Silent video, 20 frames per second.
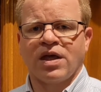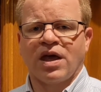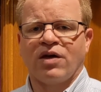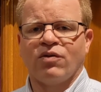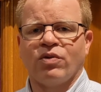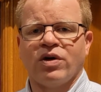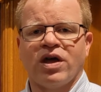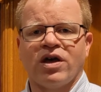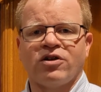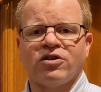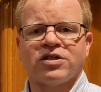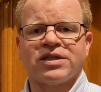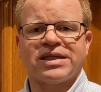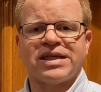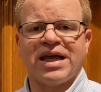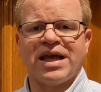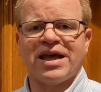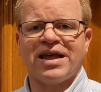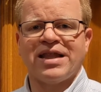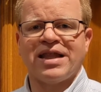And we
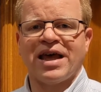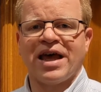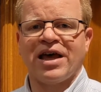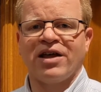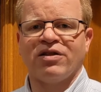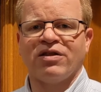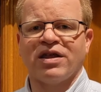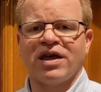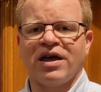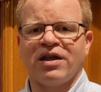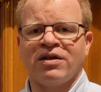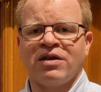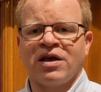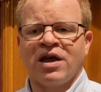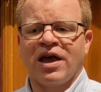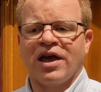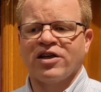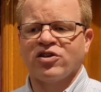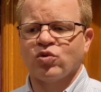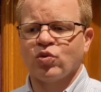understand that,
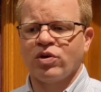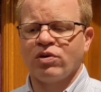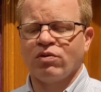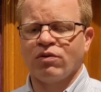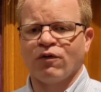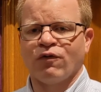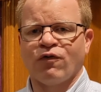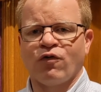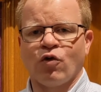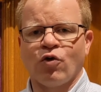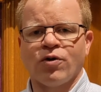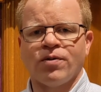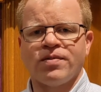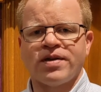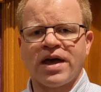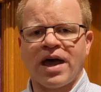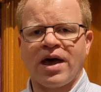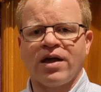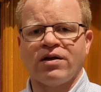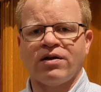that as we were
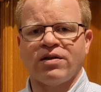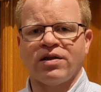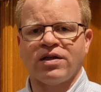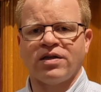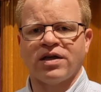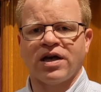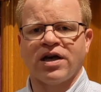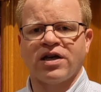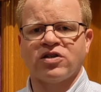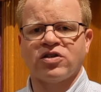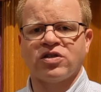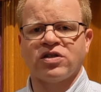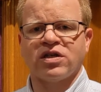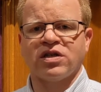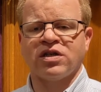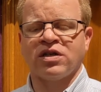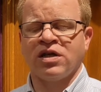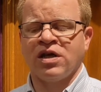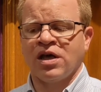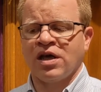formed out of the dust
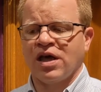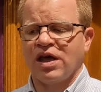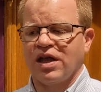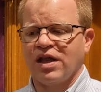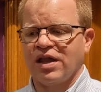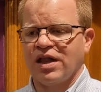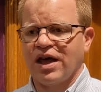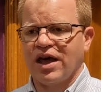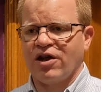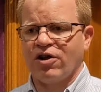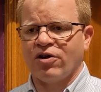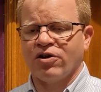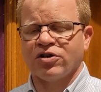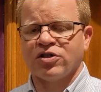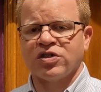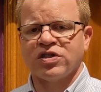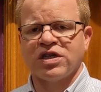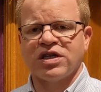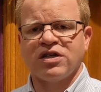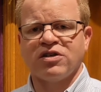and, and that our
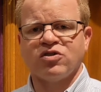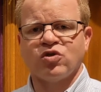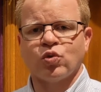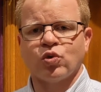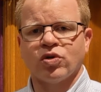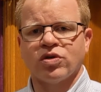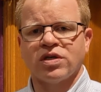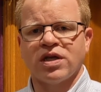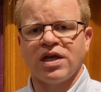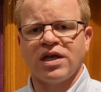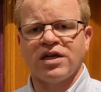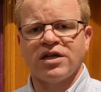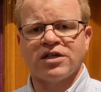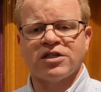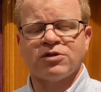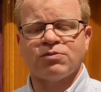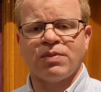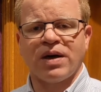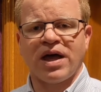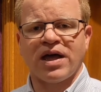sins will take
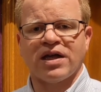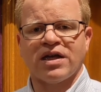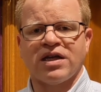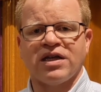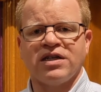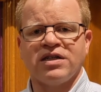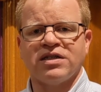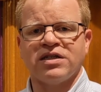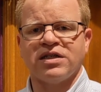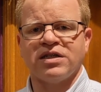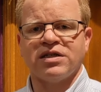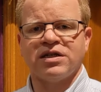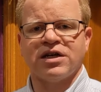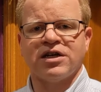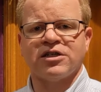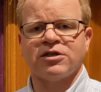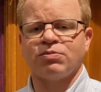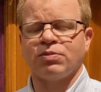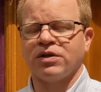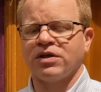us back into
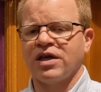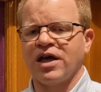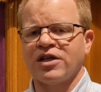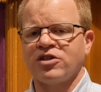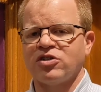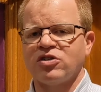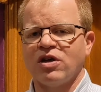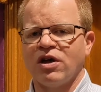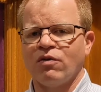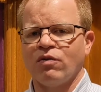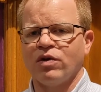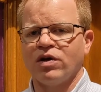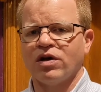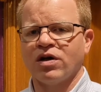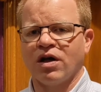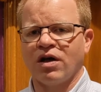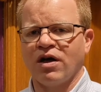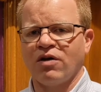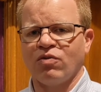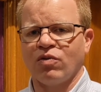dust, but that's not where
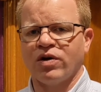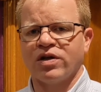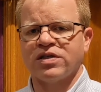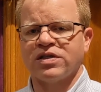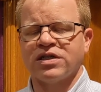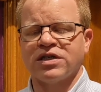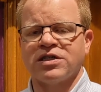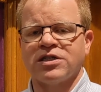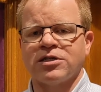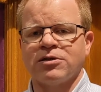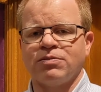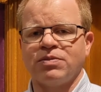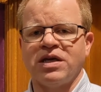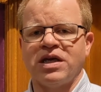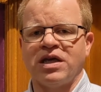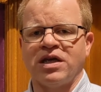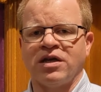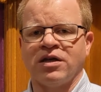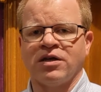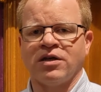God wants us to
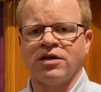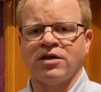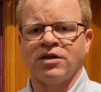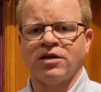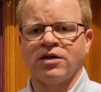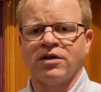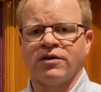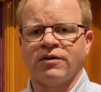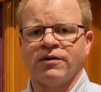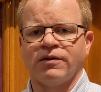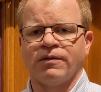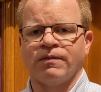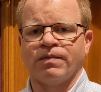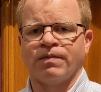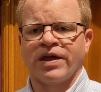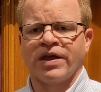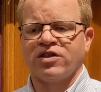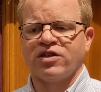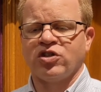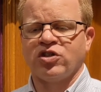be.
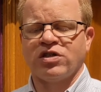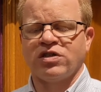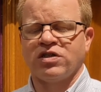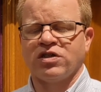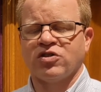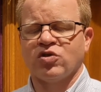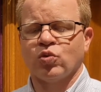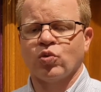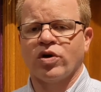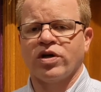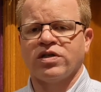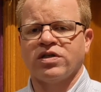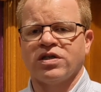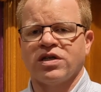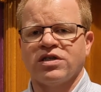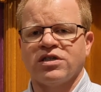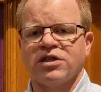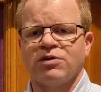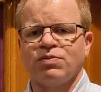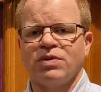Jesus wants
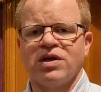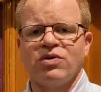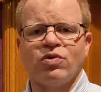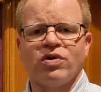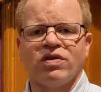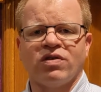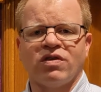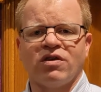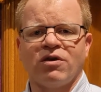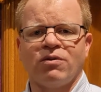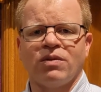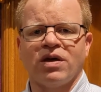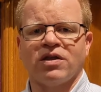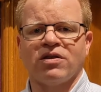us to be with him